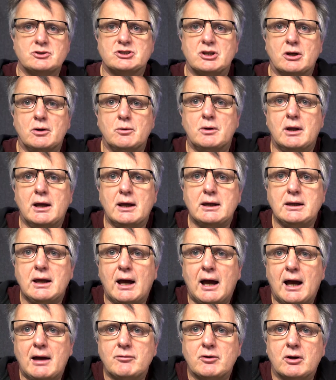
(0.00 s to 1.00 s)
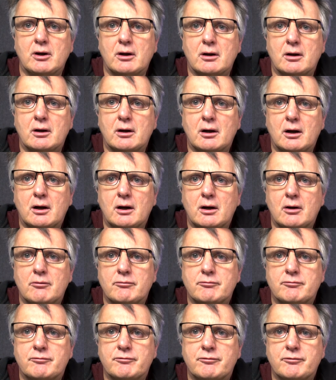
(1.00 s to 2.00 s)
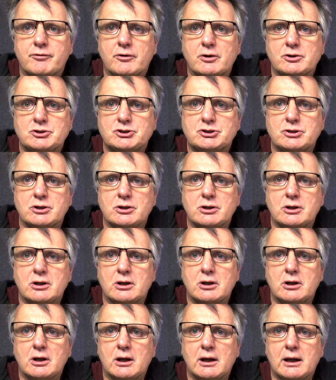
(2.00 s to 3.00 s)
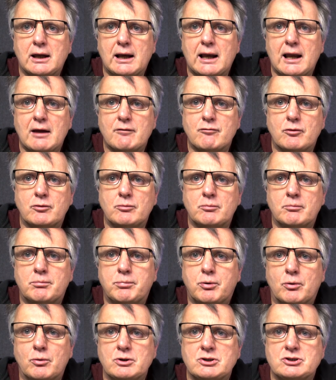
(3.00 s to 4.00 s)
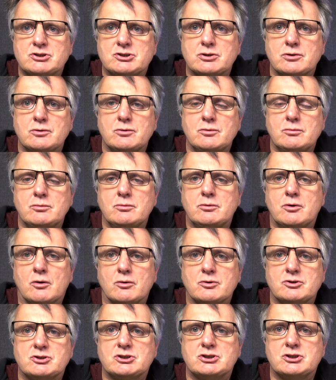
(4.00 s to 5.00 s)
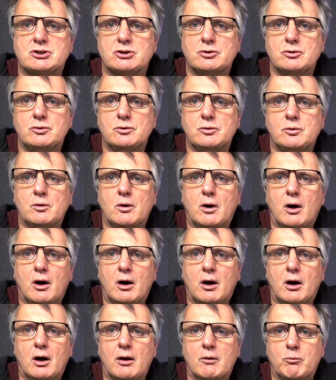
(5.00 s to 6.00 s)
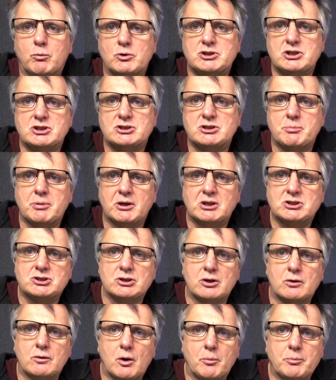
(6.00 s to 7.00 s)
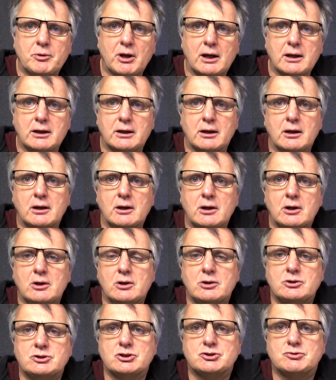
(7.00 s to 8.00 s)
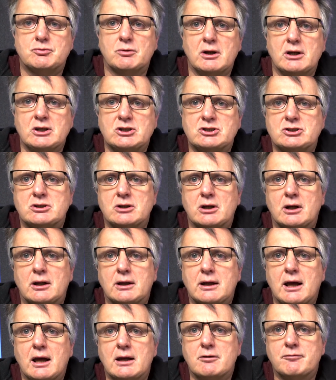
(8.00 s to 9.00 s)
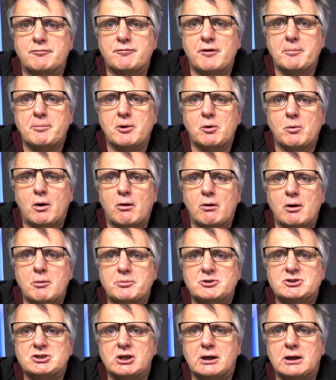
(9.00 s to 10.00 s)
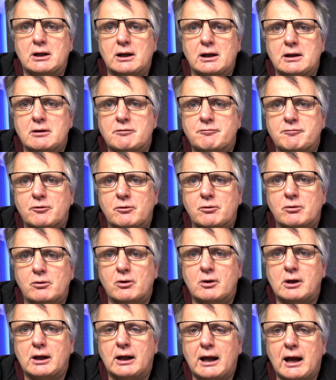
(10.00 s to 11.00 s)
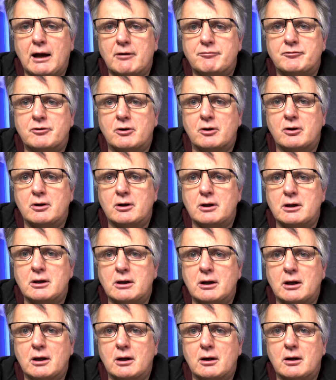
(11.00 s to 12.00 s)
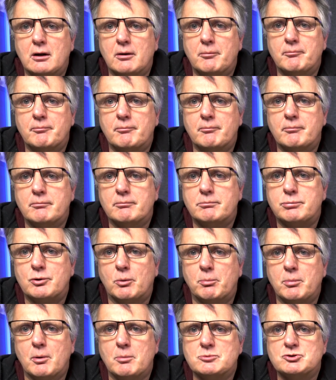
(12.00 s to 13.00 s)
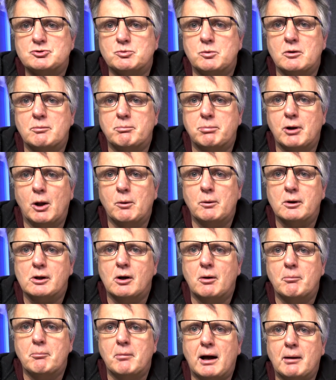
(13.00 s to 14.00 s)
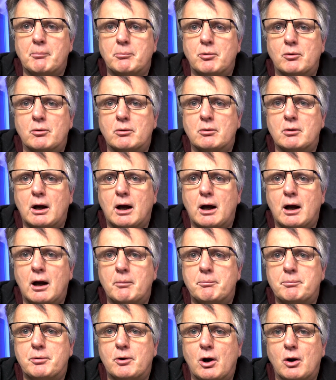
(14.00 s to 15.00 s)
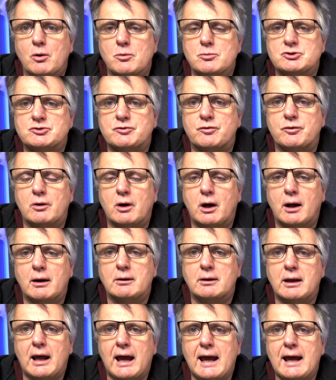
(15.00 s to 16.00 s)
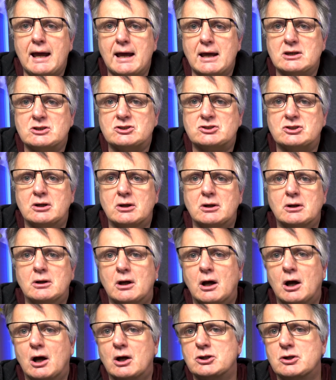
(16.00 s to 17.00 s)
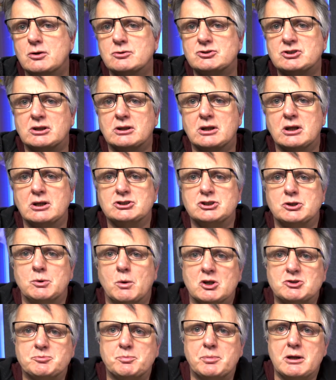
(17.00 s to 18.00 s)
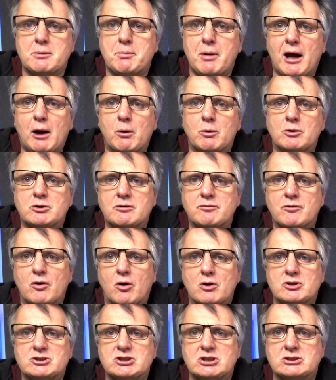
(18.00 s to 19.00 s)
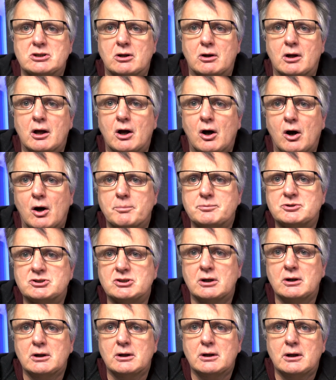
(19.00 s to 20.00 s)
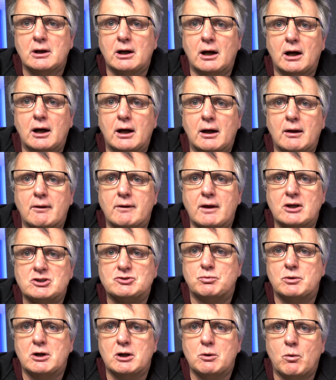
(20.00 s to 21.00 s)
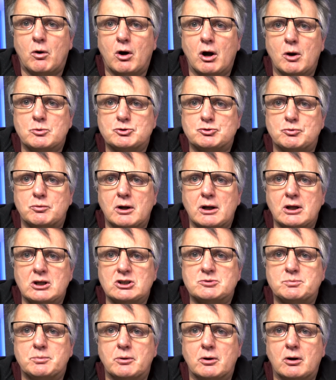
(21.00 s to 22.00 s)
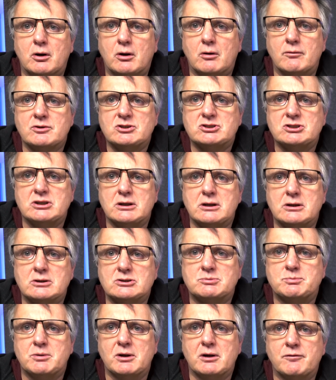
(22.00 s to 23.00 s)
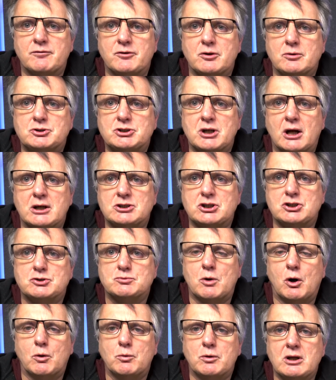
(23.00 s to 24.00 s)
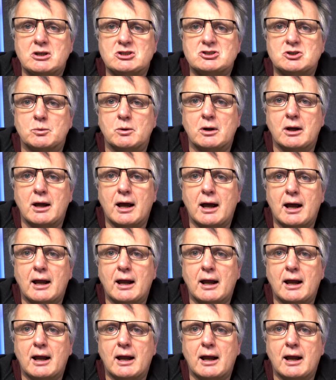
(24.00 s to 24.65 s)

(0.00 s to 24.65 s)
So there you have it. Version 11.2.2, which is the Big Sur update, just released at the end of February, particularly for looking after the problems with blowing up MacBook Pros and Airs using these USB powered devices like hubs. That's really why it was released, but obviously there's been a few changes rolled into it,